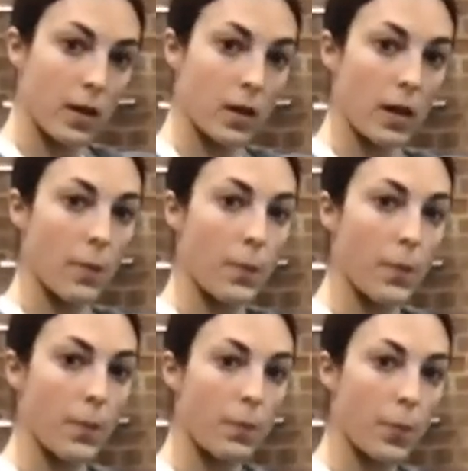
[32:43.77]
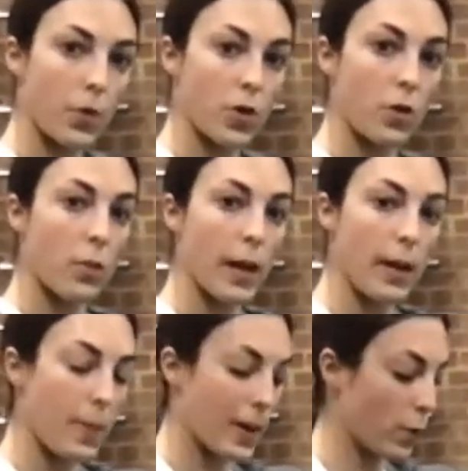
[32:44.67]
Keep pushing your
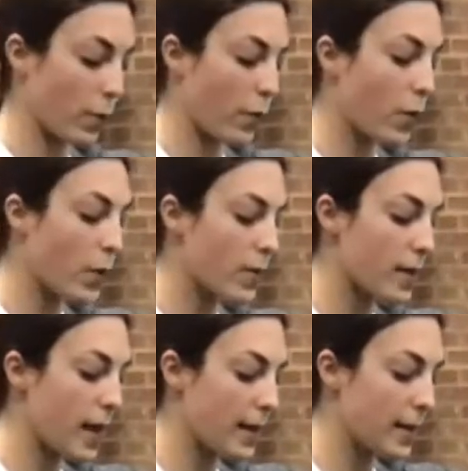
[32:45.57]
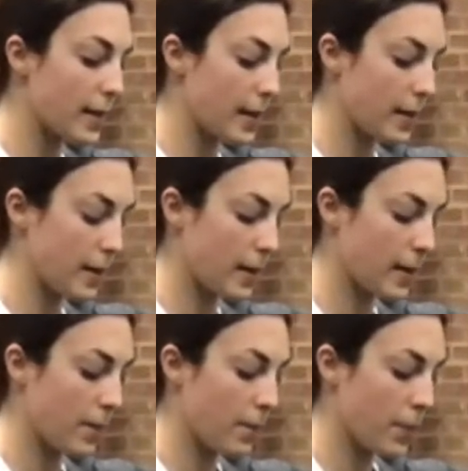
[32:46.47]
belly button forward slightly
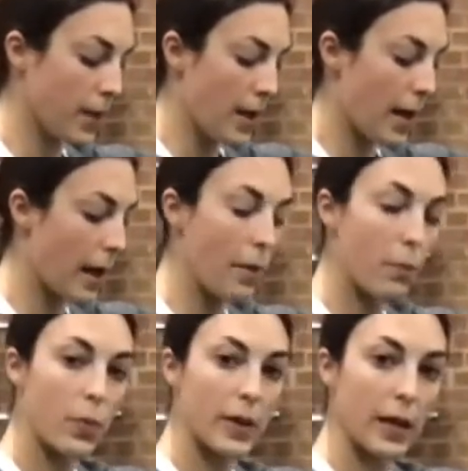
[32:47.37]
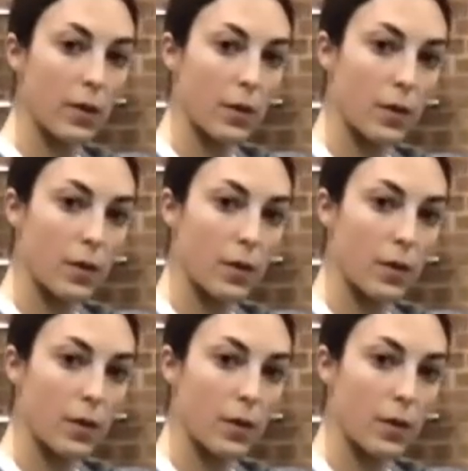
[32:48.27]
and breathe.